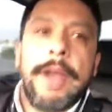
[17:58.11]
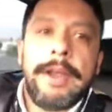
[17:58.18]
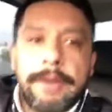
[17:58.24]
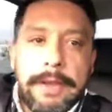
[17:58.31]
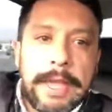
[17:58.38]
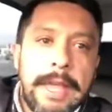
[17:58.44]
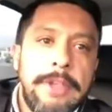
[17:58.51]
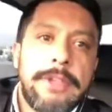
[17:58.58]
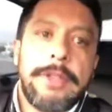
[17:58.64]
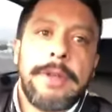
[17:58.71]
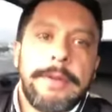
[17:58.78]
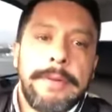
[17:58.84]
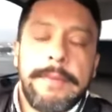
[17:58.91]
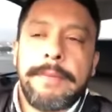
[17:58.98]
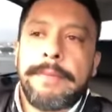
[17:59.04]
education.
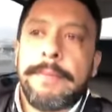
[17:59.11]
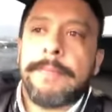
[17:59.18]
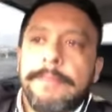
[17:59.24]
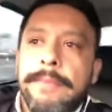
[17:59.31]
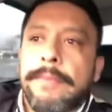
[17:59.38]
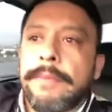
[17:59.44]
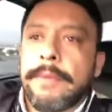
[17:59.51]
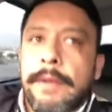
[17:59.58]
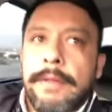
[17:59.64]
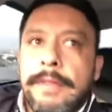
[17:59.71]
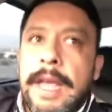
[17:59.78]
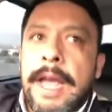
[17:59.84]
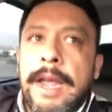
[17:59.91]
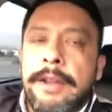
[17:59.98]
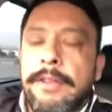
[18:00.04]

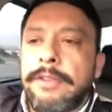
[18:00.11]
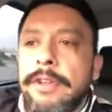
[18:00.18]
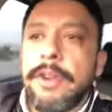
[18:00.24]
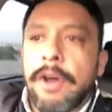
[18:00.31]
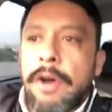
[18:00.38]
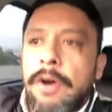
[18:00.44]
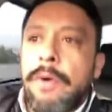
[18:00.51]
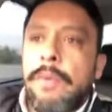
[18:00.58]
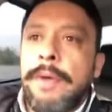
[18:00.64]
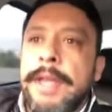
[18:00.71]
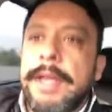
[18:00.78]
That, you know, we